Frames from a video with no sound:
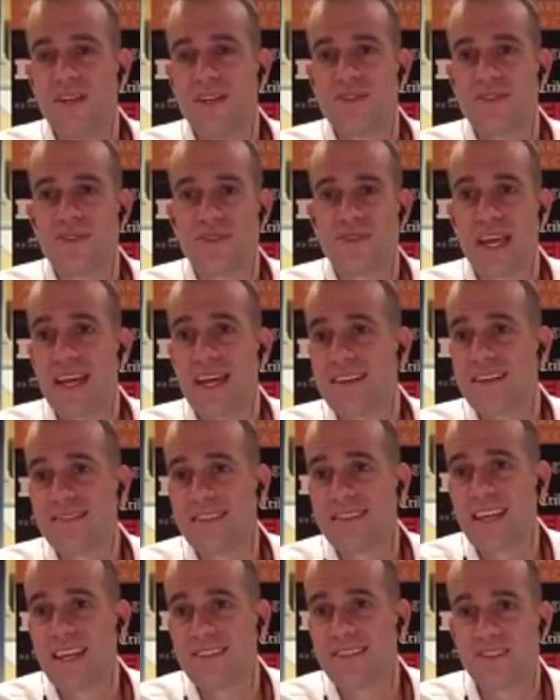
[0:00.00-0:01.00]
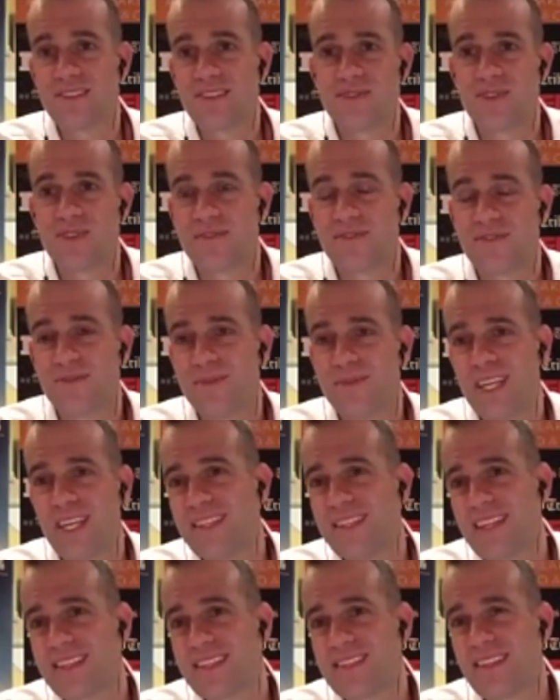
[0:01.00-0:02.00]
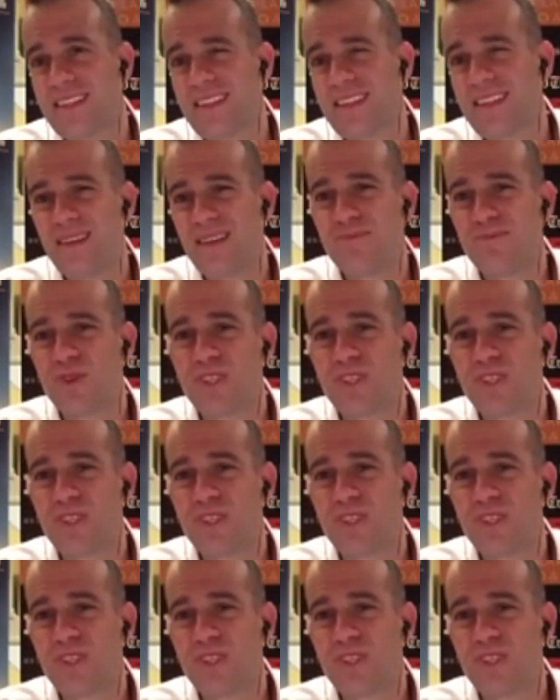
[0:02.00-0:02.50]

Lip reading: So that's the trick for me. And that's the theme